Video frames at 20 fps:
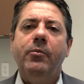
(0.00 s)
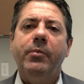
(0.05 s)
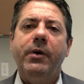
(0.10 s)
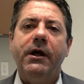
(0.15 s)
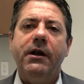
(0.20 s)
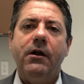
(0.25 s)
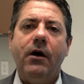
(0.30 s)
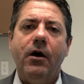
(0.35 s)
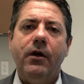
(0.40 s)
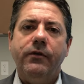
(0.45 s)

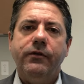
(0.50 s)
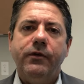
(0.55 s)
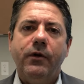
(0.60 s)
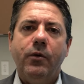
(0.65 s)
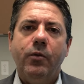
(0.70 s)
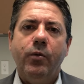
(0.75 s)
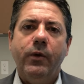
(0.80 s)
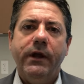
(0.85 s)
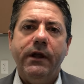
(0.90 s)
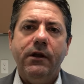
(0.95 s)
but
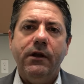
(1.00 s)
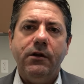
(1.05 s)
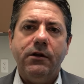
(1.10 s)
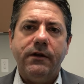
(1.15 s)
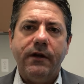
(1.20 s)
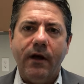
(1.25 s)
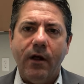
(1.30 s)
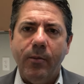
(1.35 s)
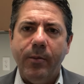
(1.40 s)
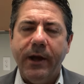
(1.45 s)
also we
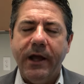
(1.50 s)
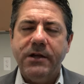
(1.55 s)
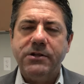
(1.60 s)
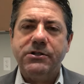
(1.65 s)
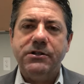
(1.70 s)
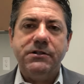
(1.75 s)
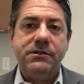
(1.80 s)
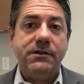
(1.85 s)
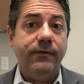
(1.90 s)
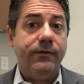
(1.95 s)
tell
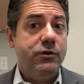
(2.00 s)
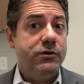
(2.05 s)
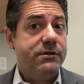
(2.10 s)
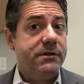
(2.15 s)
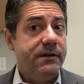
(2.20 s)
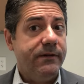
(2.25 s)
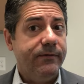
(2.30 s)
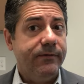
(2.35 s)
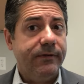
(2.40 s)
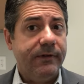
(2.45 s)
patients if you
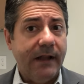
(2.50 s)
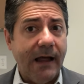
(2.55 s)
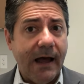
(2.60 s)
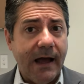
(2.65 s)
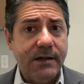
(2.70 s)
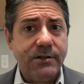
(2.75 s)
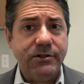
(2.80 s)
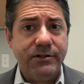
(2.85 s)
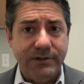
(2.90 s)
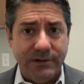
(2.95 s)
see
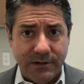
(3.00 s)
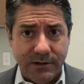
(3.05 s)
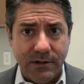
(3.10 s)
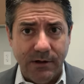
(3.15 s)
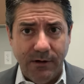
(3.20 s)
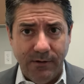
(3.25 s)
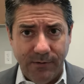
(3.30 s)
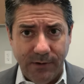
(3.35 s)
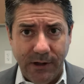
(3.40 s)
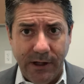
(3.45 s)
flashes
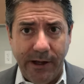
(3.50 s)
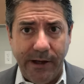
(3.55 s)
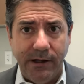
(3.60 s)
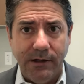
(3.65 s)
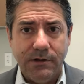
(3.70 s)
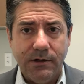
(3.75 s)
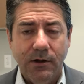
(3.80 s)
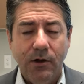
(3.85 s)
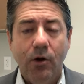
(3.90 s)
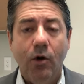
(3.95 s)
of
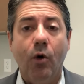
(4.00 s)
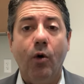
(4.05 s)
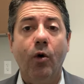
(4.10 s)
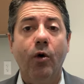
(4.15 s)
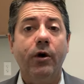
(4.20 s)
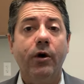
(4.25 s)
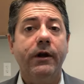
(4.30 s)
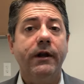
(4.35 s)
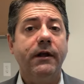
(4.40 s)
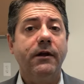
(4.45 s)
light,
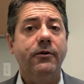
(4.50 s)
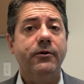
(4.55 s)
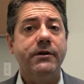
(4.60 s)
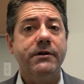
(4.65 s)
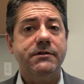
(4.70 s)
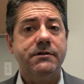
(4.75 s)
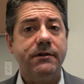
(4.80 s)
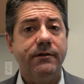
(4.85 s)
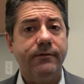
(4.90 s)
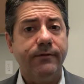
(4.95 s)
or an
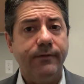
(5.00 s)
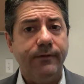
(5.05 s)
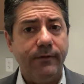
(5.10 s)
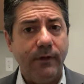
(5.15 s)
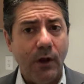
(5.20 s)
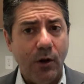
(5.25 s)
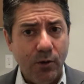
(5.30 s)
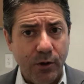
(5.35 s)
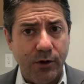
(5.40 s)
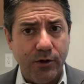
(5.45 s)
increase in
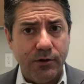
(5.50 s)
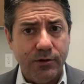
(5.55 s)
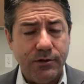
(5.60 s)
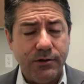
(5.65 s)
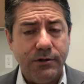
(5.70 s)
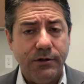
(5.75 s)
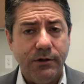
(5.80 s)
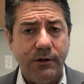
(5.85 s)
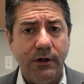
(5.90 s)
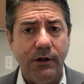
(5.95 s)

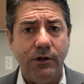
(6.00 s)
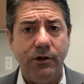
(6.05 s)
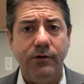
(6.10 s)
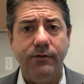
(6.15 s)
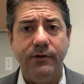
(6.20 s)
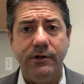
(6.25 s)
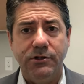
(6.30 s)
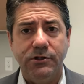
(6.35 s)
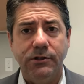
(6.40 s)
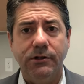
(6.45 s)
floaters in your
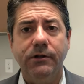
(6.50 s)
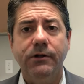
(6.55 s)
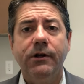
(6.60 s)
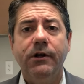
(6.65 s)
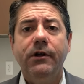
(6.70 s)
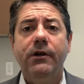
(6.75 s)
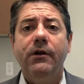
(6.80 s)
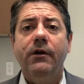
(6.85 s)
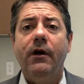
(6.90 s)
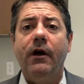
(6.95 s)
vision
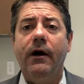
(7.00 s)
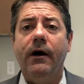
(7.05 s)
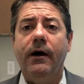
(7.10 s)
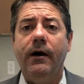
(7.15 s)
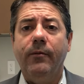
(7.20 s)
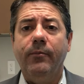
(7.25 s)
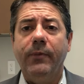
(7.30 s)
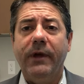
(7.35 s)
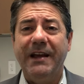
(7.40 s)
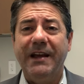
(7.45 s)

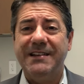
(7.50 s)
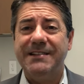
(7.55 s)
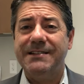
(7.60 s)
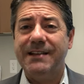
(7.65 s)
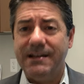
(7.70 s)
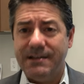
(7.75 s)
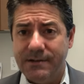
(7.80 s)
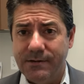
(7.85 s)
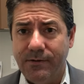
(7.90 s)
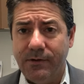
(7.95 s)
um,
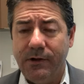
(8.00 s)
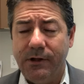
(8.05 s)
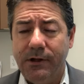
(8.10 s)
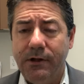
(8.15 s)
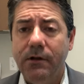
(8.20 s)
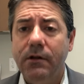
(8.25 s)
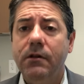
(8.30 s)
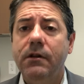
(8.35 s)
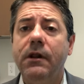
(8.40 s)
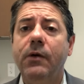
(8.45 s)

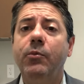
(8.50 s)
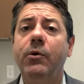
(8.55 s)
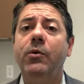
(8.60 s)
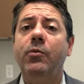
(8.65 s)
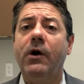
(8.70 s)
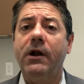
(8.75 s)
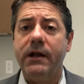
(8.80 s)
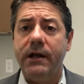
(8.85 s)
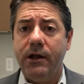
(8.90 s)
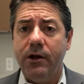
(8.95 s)
excessively, then we
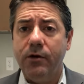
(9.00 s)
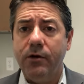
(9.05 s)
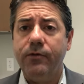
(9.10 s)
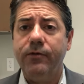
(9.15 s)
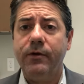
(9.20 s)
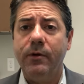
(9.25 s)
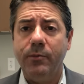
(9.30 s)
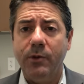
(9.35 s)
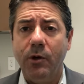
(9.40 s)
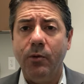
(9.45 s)
want to hear
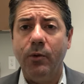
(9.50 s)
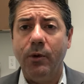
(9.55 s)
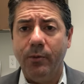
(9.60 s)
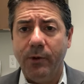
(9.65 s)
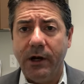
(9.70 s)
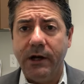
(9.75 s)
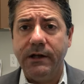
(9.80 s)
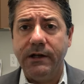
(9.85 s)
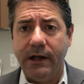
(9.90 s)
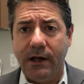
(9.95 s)
from you and we
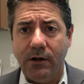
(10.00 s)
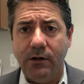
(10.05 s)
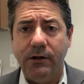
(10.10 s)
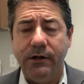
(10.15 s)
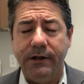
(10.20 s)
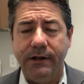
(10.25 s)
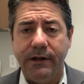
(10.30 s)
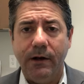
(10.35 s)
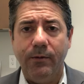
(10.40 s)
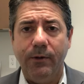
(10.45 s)
want to take a
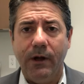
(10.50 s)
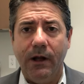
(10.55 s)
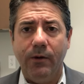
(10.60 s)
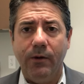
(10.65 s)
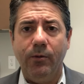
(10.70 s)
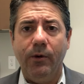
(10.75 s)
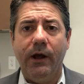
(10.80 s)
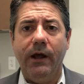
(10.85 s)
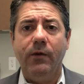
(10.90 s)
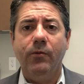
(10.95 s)
look at that right
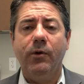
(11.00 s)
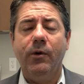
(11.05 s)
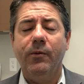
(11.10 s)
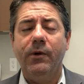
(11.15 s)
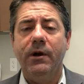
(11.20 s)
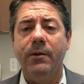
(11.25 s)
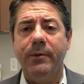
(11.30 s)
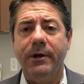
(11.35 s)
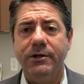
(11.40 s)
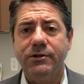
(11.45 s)
away. We
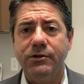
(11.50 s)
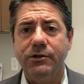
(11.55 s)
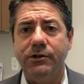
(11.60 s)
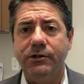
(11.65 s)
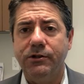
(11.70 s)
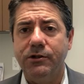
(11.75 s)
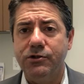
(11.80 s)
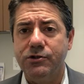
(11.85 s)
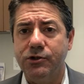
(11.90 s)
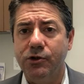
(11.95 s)
want to make sure
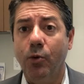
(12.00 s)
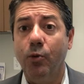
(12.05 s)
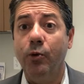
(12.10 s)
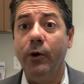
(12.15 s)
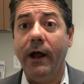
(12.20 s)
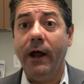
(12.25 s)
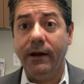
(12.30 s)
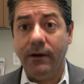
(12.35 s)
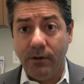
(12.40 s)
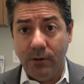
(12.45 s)
that there's no
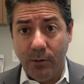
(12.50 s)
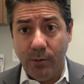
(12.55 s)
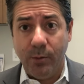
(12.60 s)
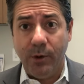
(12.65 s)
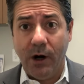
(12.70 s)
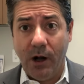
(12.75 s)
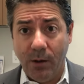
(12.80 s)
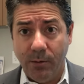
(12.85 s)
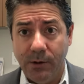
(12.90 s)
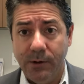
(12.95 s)
retinal
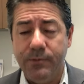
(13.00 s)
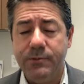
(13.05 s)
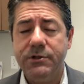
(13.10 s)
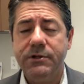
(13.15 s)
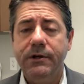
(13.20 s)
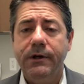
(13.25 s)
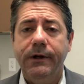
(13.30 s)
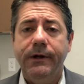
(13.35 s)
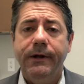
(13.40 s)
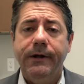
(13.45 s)

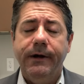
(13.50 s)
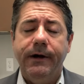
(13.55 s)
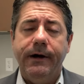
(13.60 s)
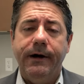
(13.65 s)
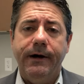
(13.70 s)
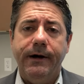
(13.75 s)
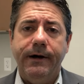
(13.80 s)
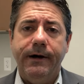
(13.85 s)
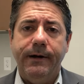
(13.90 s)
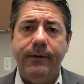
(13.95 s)
problems
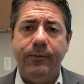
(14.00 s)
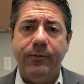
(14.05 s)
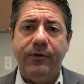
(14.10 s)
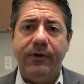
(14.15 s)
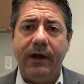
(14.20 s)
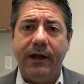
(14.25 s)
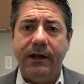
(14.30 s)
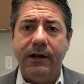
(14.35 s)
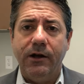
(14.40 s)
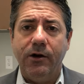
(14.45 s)
um,
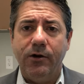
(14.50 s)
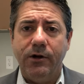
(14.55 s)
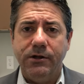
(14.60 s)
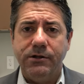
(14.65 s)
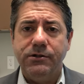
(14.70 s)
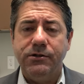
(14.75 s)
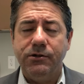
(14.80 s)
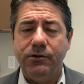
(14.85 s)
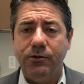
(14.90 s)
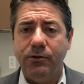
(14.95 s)
secondary
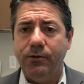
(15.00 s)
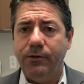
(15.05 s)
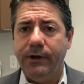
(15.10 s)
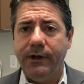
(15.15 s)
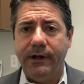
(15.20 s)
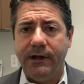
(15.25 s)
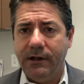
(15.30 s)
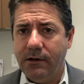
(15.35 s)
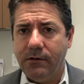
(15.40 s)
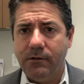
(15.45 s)
to
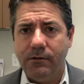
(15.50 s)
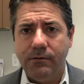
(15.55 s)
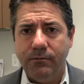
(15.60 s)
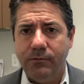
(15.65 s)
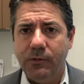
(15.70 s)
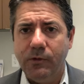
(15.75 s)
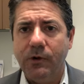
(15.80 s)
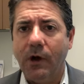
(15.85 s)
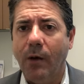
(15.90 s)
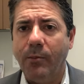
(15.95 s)
any
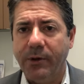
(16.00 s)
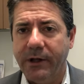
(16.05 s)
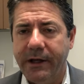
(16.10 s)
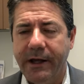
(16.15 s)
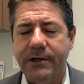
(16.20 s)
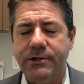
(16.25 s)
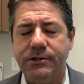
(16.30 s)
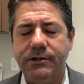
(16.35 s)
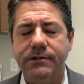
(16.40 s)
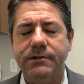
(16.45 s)

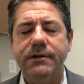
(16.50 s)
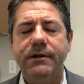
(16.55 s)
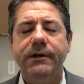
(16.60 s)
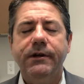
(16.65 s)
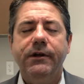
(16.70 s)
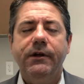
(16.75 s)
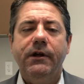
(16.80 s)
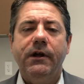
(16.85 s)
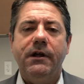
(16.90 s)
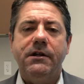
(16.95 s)
complications.
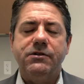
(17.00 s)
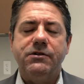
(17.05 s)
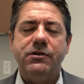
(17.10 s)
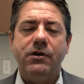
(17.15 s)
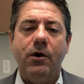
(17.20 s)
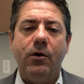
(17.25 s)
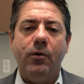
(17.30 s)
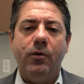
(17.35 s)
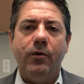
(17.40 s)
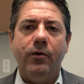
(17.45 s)
And
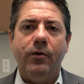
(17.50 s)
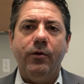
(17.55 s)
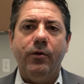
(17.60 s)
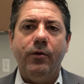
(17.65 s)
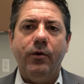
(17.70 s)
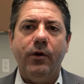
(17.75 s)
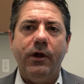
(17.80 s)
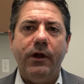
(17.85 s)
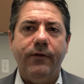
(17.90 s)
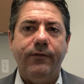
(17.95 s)
so
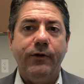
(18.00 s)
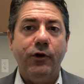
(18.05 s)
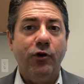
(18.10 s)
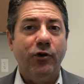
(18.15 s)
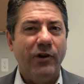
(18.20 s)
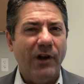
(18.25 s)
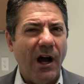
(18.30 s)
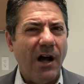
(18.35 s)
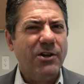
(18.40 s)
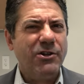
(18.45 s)
if you're
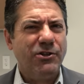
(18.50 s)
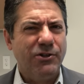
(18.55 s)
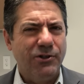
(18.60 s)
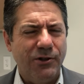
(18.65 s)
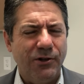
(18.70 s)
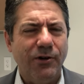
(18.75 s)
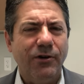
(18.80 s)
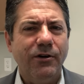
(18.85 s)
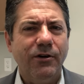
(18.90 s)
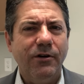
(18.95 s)
not
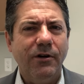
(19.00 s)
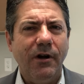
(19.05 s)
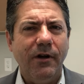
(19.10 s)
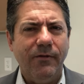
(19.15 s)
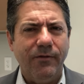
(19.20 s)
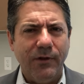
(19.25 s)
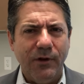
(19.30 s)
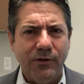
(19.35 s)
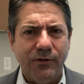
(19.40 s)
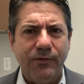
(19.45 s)
sure
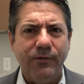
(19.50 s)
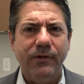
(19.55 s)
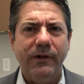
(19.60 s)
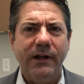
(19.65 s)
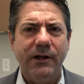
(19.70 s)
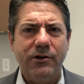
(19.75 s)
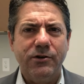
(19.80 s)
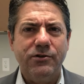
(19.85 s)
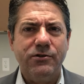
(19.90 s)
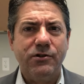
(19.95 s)
if those
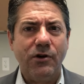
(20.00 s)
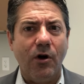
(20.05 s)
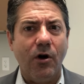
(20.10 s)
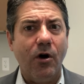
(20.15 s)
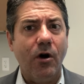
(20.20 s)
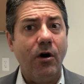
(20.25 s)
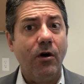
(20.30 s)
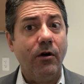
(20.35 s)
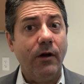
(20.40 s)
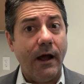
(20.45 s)
flickers
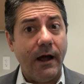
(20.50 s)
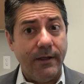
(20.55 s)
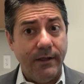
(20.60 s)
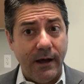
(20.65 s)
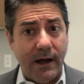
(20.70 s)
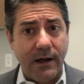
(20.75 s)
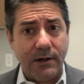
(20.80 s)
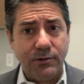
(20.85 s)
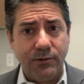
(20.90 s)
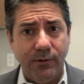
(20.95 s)
are
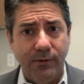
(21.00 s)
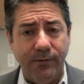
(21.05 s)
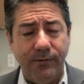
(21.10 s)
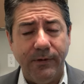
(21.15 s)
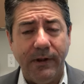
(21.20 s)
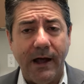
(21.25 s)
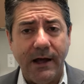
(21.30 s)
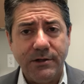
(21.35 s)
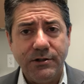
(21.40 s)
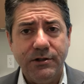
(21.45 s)
the actual
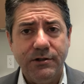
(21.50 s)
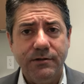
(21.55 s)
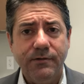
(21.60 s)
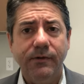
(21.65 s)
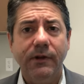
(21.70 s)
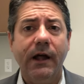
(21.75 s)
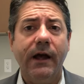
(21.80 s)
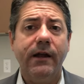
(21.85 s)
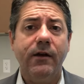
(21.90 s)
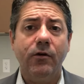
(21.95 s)
flashes of
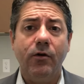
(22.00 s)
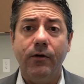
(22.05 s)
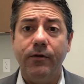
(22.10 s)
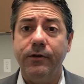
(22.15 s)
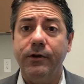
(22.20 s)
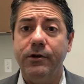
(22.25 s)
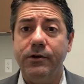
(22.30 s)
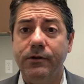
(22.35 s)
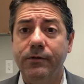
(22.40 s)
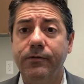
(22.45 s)
light or if
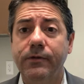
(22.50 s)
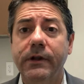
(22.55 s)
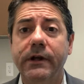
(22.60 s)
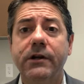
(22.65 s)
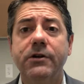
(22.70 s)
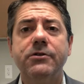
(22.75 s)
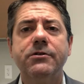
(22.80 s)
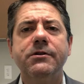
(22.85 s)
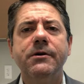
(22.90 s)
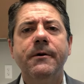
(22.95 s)
they're the
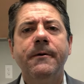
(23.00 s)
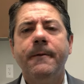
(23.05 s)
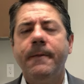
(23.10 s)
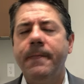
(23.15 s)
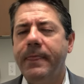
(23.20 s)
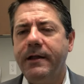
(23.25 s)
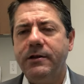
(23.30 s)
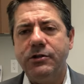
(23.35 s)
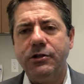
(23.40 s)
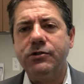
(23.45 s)
flickers,
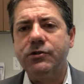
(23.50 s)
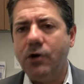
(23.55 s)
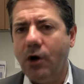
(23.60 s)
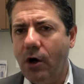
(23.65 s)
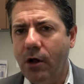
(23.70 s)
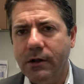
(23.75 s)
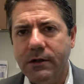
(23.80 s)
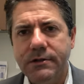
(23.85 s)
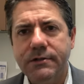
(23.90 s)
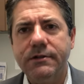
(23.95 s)
just
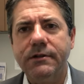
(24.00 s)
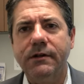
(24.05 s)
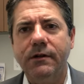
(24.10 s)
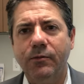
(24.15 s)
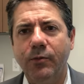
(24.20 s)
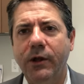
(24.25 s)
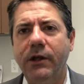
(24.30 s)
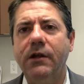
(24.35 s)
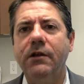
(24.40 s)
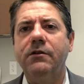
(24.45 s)
call us
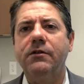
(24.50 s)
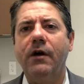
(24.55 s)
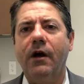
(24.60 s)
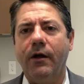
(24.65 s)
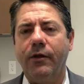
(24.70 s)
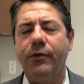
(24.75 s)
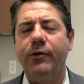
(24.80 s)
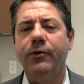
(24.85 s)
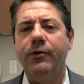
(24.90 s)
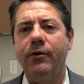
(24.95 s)
and we can
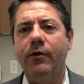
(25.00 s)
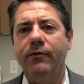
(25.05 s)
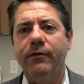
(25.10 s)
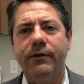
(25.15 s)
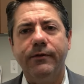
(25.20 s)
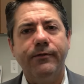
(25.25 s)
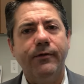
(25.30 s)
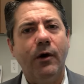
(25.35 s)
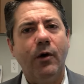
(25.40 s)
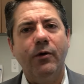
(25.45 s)
talk through it over
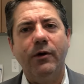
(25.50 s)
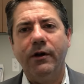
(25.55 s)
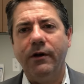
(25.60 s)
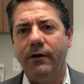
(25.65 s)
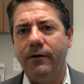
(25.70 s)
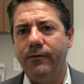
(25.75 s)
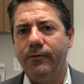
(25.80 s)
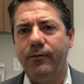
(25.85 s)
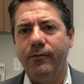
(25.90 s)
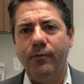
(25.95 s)
the phone.
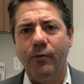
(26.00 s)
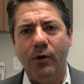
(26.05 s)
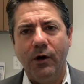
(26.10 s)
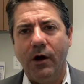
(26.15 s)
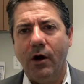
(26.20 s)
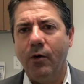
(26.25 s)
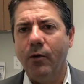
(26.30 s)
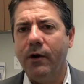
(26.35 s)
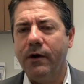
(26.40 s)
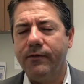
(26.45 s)
And if
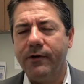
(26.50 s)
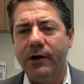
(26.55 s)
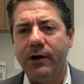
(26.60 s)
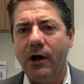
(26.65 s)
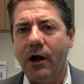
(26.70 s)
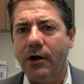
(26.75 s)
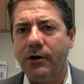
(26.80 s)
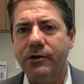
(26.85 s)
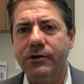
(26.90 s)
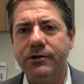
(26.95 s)
one of our
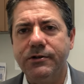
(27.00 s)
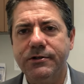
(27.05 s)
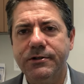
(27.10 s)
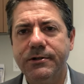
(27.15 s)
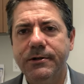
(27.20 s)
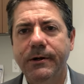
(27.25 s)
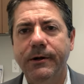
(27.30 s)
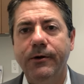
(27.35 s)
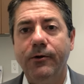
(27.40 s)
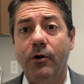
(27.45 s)

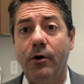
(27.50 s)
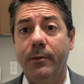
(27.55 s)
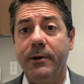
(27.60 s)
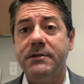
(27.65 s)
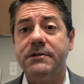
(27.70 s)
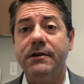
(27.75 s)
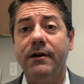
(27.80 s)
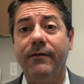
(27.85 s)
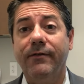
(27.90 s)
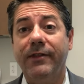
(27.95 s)
doctors or
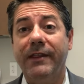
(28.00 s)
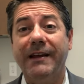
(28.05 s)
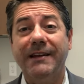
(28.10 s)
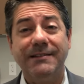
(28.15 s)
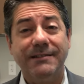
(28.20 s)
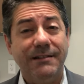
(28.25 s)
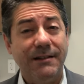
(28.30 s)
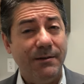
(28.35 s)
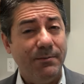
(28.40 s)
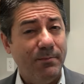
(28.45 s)
myself
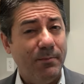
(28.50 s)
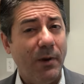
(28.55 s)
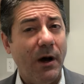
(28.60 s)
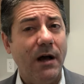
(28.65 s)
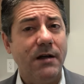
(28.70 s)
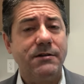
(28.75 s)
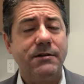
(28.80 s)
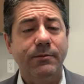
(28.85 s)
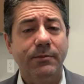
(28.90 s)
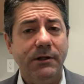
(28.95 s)
thinks that
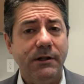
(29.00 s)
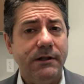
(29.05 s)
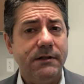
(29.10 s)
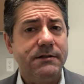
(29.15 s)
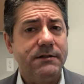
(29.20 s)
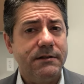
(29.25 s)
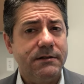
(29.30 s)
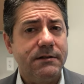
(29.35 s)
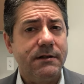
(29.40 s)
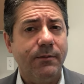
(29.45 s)
possibly
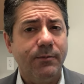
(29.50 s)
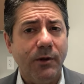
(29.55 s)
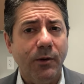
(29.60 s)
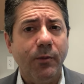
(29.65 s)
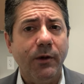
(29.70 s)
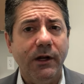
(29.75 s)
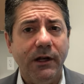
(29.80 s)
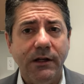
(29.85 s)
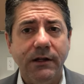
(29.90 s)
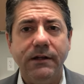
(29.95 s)
this is
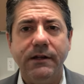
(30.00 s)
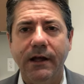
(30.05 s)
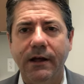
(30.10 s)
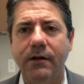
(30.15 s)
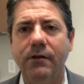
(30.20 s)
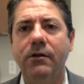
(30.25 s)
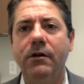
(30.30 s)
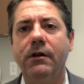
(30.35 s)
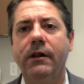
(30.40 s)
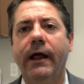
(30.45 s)
something we need to take
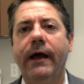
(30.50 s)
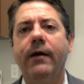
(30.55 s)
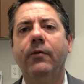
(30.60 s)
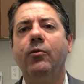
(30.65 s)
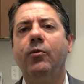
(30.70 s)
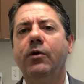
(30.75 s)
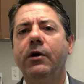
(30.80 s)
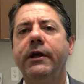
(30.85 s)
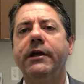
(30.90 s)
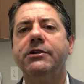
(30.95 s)
a look at,
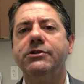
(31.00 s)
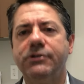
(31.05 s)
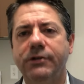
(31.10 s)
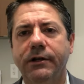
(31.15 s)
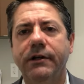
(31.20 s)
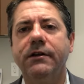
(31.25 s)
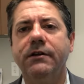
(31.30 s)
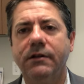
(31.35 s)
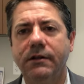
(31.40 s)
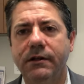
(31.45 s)
we'll get you
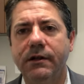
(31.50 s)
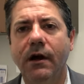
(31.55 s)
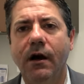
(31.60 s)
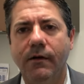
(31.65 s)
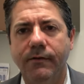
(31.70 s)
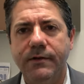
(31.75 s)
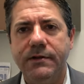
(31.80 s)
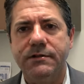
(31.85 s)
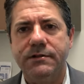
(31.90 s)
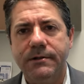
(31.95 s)
into the
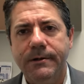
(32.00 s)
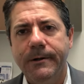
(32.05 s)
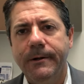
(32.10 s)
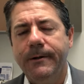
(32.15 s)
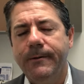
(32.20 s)
office